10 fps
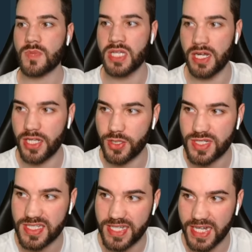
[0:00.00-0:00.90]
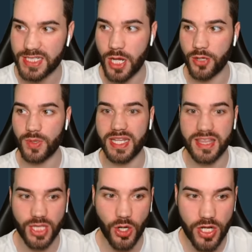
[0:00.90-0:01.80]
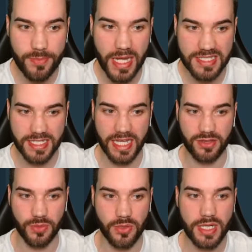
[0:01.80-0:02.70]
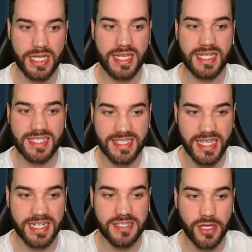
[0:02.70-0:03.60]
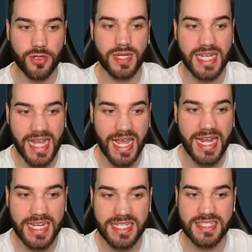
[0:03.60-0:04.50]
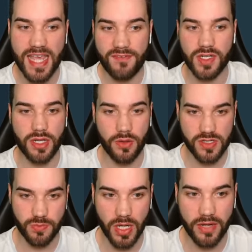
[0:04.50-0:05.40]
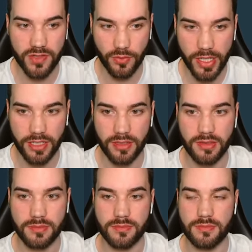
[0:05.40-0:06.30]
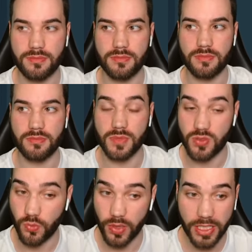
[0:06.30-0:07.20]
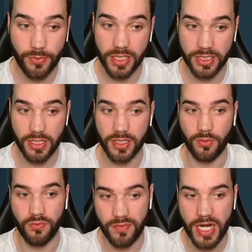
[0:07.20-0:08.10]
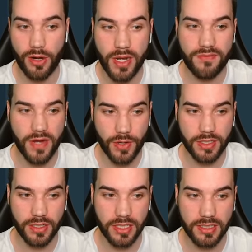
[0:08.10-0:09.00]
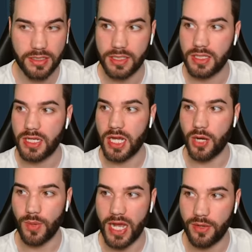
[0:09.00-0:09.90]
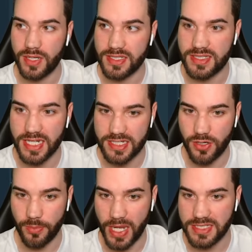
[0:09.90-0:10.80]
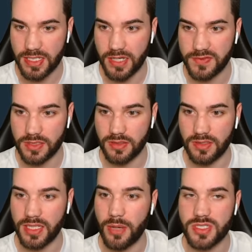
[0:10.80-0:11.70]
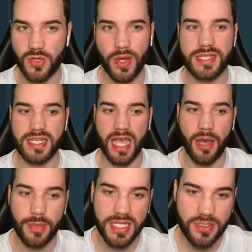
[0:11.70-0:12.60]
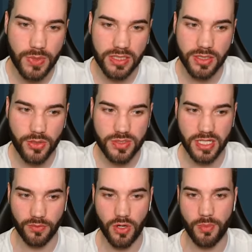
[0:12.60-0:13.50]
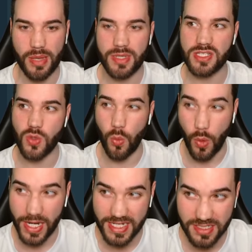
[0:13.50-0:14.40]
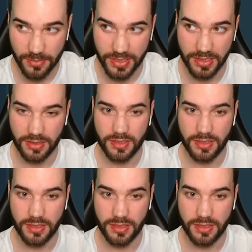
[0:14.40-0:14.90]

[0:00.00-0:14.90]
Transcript: Another six hundred thirty bets to get through. six hundred eighty-seven dollars profit already. It's really, really good. Very, very good. Around six hundred bets left. That was crazy. How many did we lose in a row? Maybe twenty something.